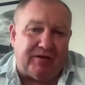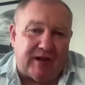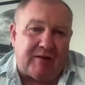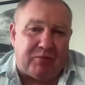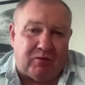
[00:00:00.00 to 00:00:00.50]

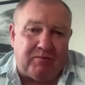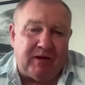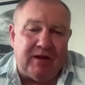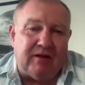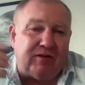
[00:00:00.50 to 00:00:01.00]
example.
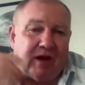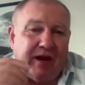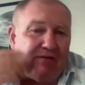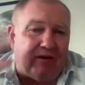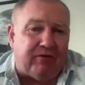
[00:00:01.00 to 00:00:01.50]
So
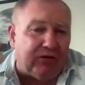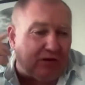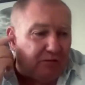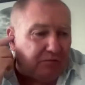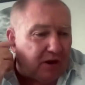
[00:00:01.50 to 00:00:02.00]
even if it was
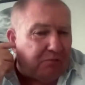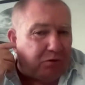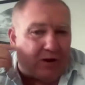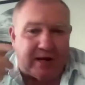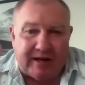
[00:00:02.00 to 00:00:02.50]
a
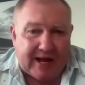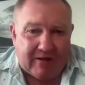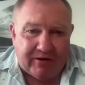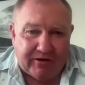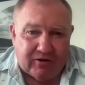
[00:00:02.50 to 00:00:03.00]
booking
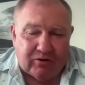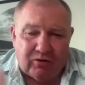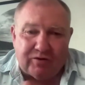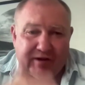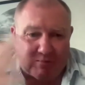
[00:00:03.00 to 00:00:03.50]
calendar
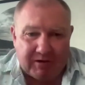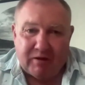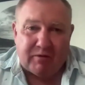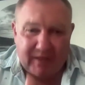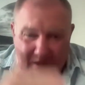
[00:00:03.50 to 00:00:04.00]
or something like
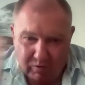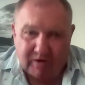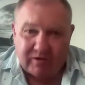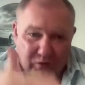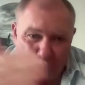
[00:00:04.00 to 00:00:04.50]
that where they
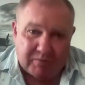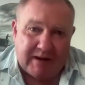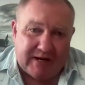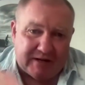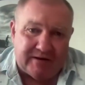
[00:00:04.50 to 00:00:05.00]
wanted to
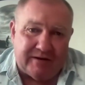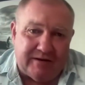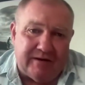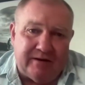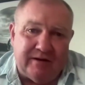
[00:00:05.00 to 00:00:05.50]
automate it,
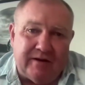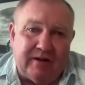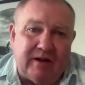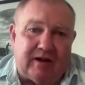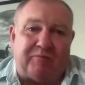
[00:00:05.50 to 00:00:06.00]

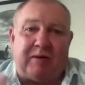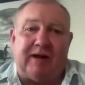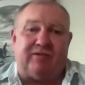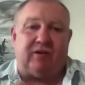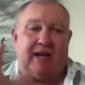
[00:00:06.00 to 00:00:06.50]
it's
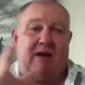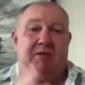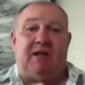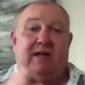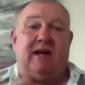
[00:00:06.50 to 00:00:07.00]
based on how
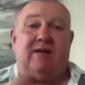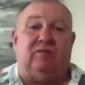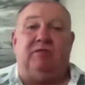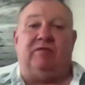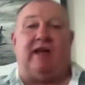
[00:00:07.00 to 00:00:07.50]
many
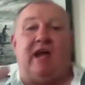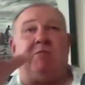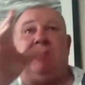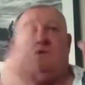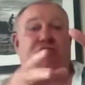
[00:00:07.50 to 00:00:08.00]
customers, so how
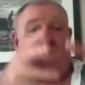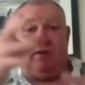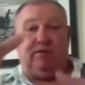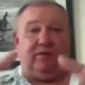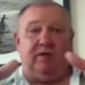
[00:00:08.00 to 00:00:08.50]
many
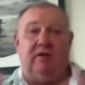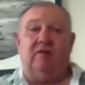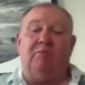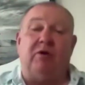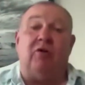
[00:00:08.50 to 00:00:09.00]
triggers
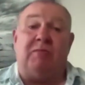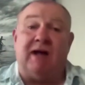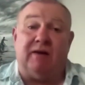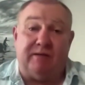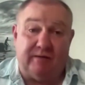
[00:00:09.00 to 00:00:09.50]
per
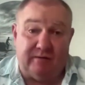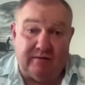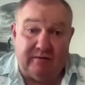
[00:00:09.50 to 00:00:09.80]
month.